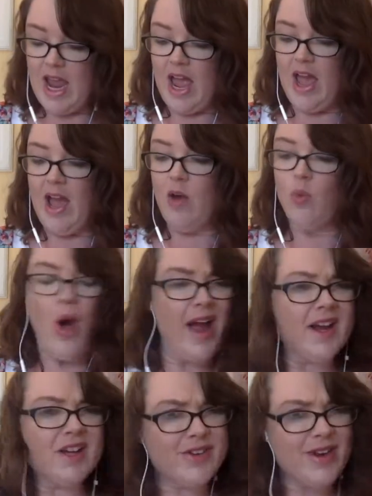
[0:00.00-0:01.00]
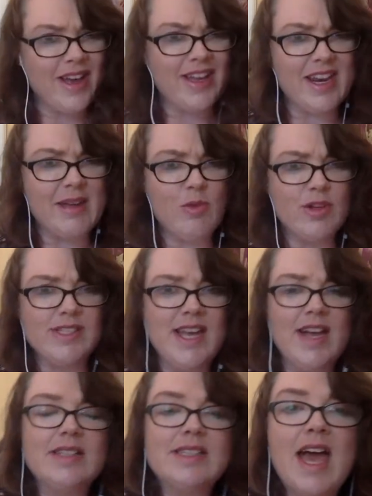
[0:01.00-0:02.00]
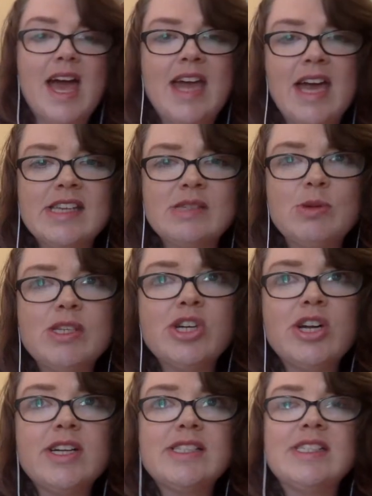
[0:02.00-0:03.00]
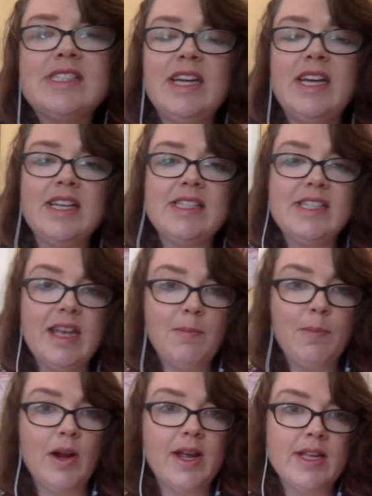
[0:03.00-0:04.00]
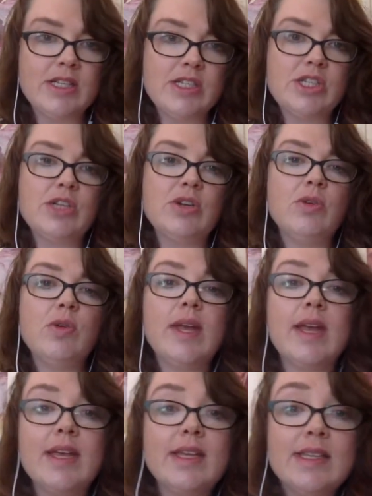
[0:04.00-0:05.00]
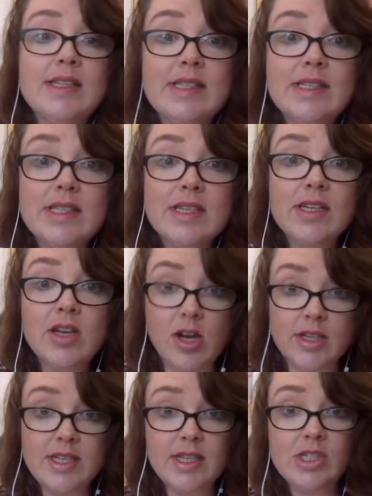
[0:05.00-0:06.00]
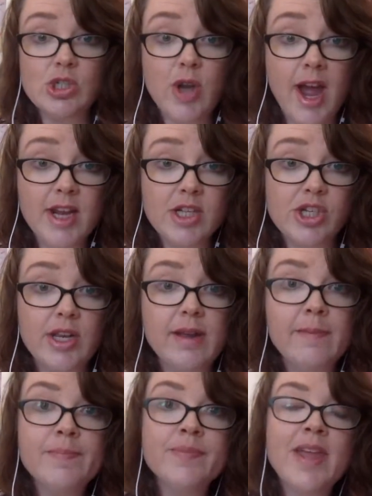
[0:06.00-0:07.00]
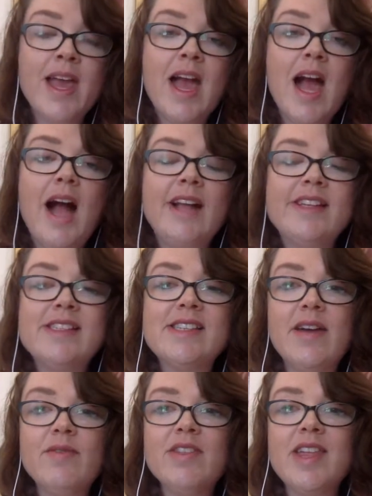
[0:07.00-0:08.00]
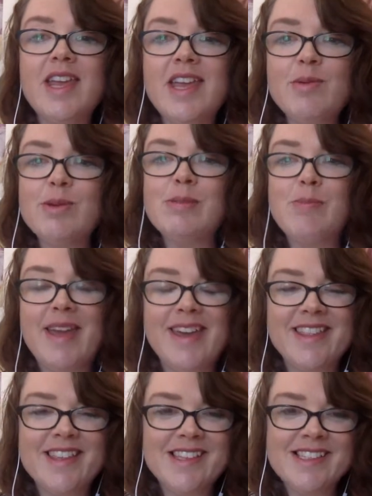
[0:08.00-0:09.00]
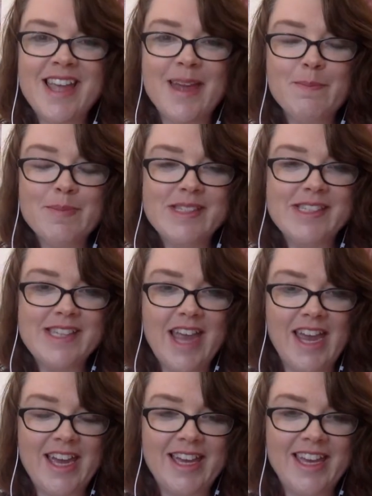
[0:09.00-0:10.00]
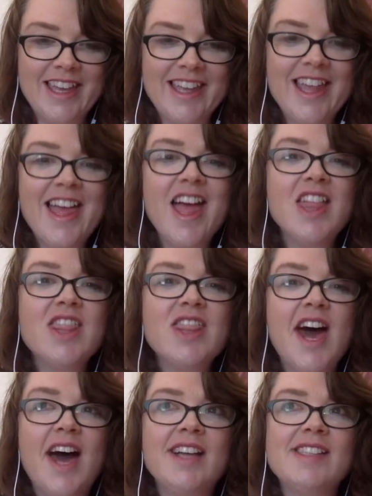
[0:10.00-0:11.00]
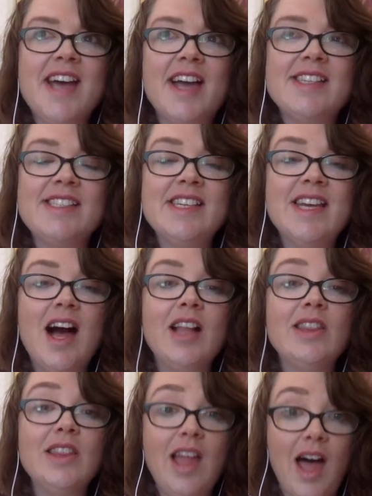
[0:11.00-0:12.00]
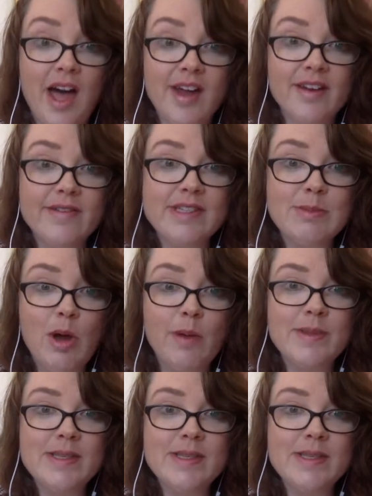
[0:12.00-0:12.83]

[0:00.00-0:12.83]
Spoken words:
Why are you not getting more sales? And as we started digging deeper into his content strategy, I discovered that he was making the same mistake that I see a lot of small